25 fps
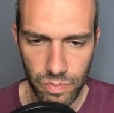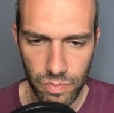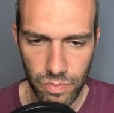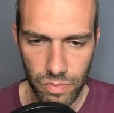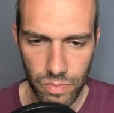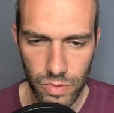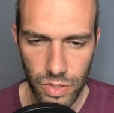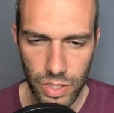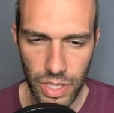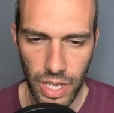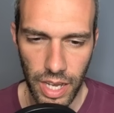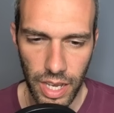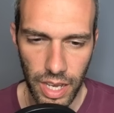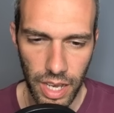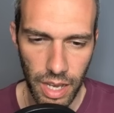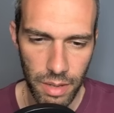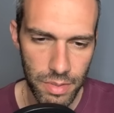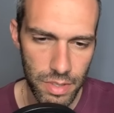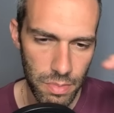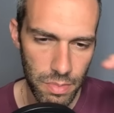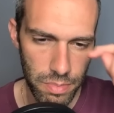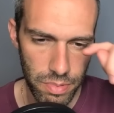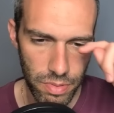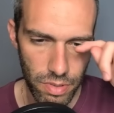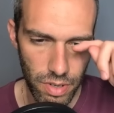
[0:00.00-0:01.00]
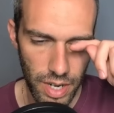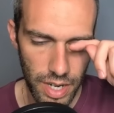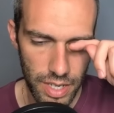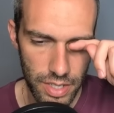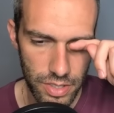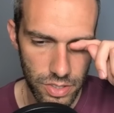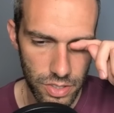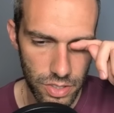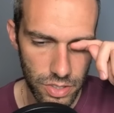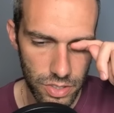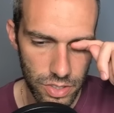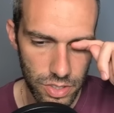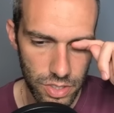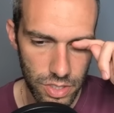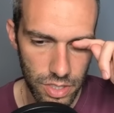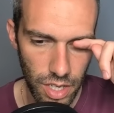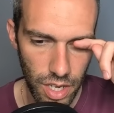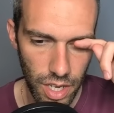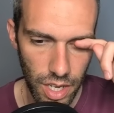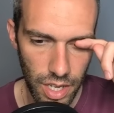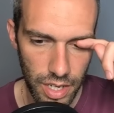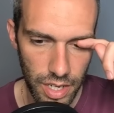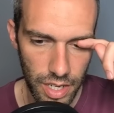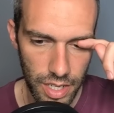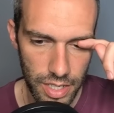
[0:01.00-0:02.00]
yeah, I'm surprised there's
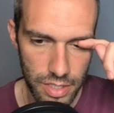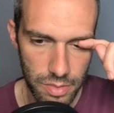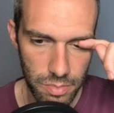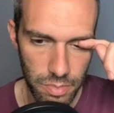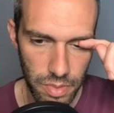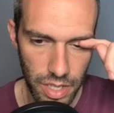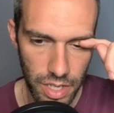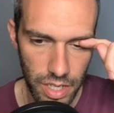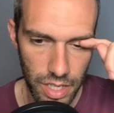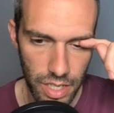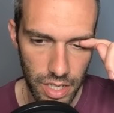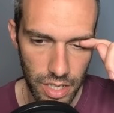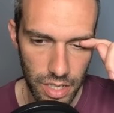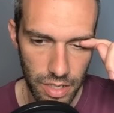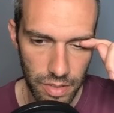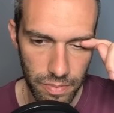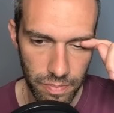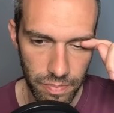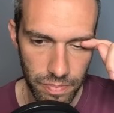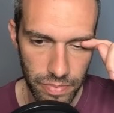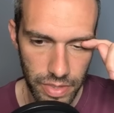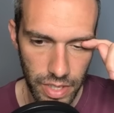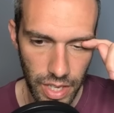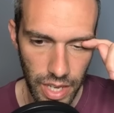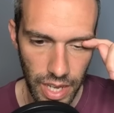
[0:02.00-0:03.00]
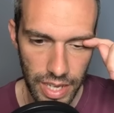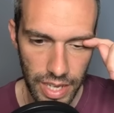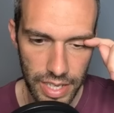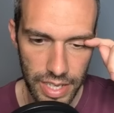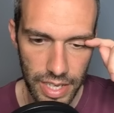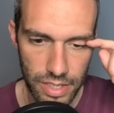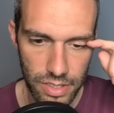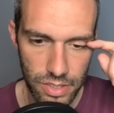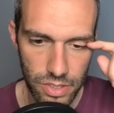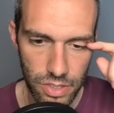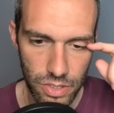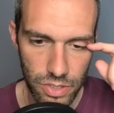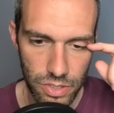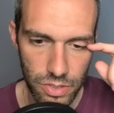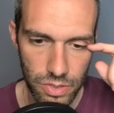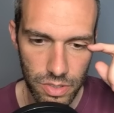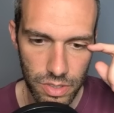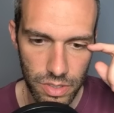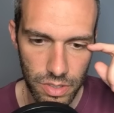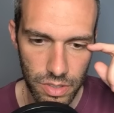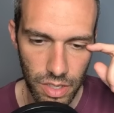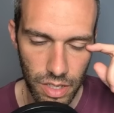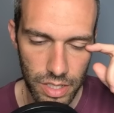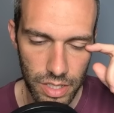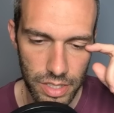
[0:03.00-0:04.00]
not as many. I guess there's
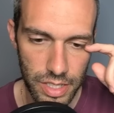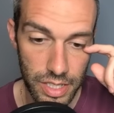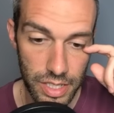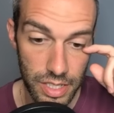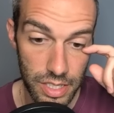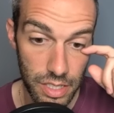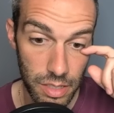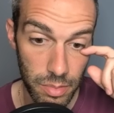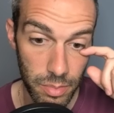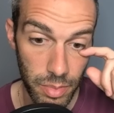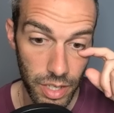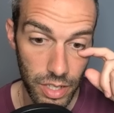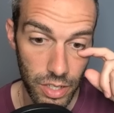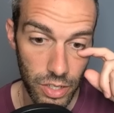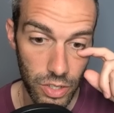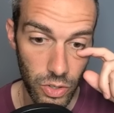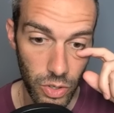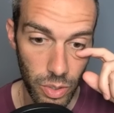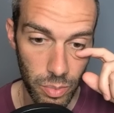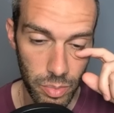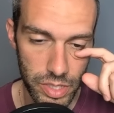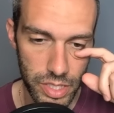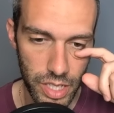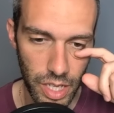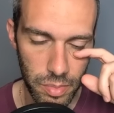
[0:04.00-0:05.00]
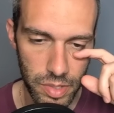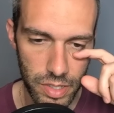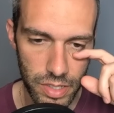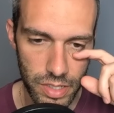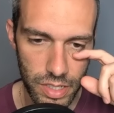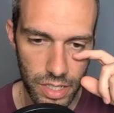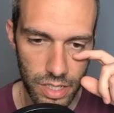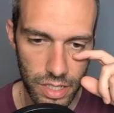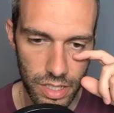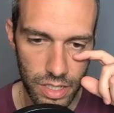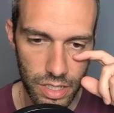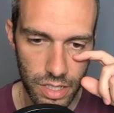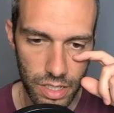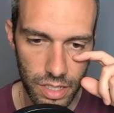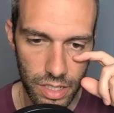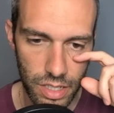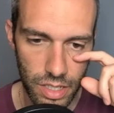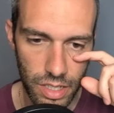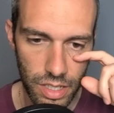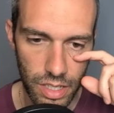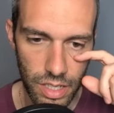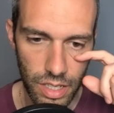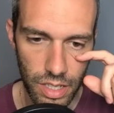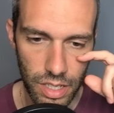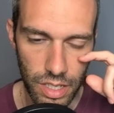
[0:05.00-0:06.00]
a decent amount of normal typings here,
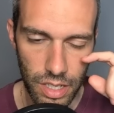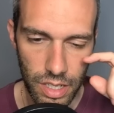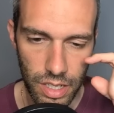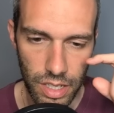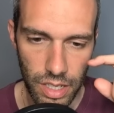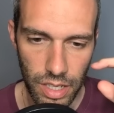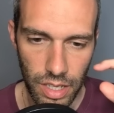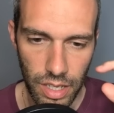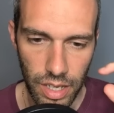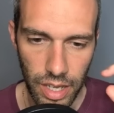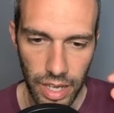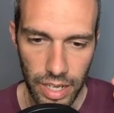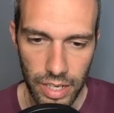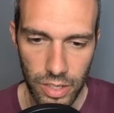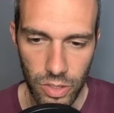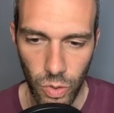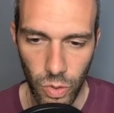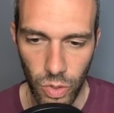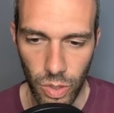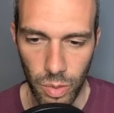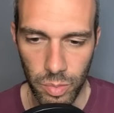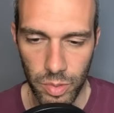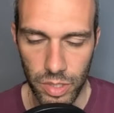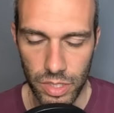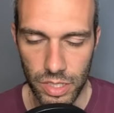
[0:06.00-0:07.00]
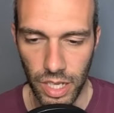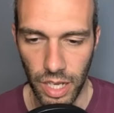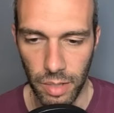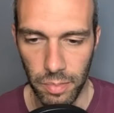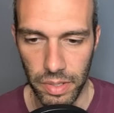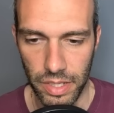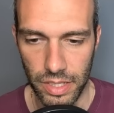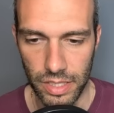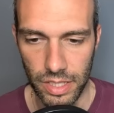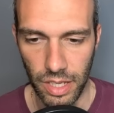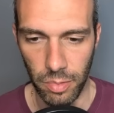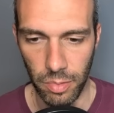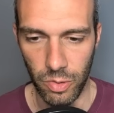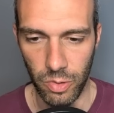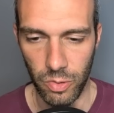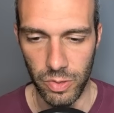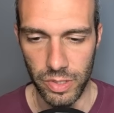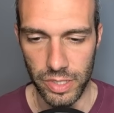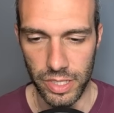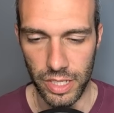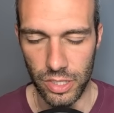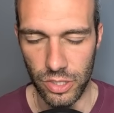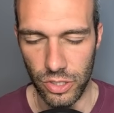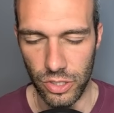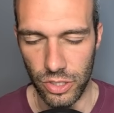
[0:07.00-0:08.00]
and normal typing double
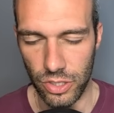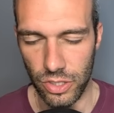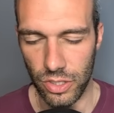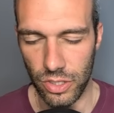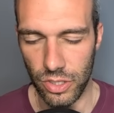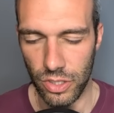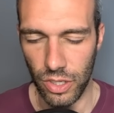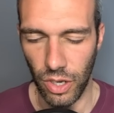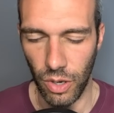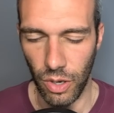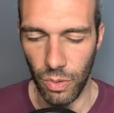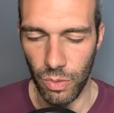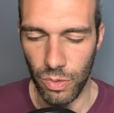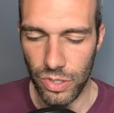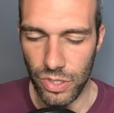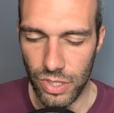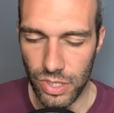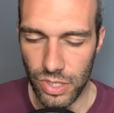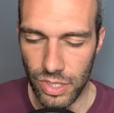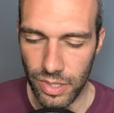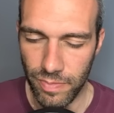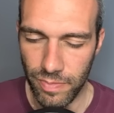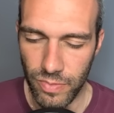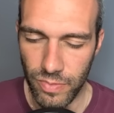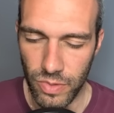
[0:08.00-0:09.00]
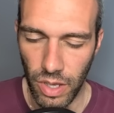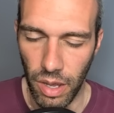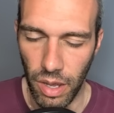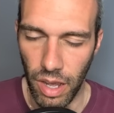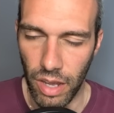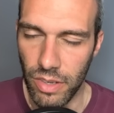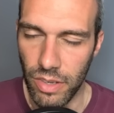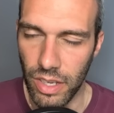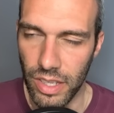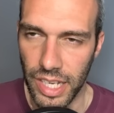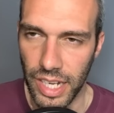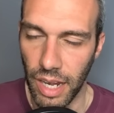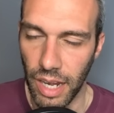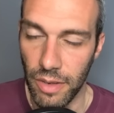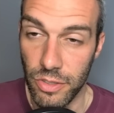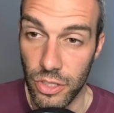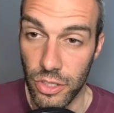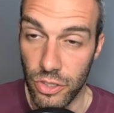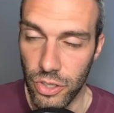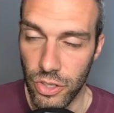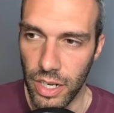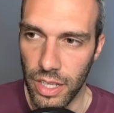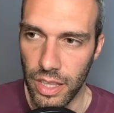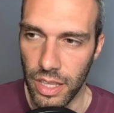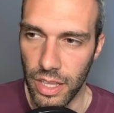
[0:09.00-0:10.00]
resist ghosts. So I was just
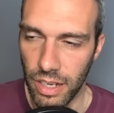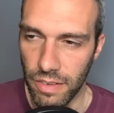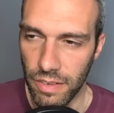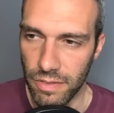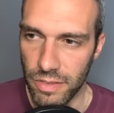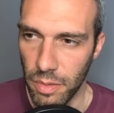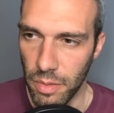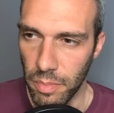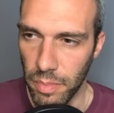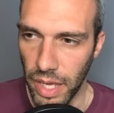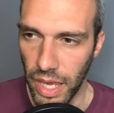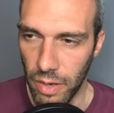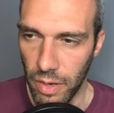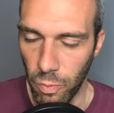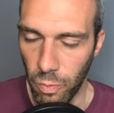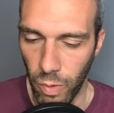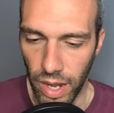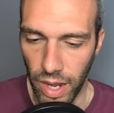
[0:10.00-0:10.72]
trying to think off the top of my head why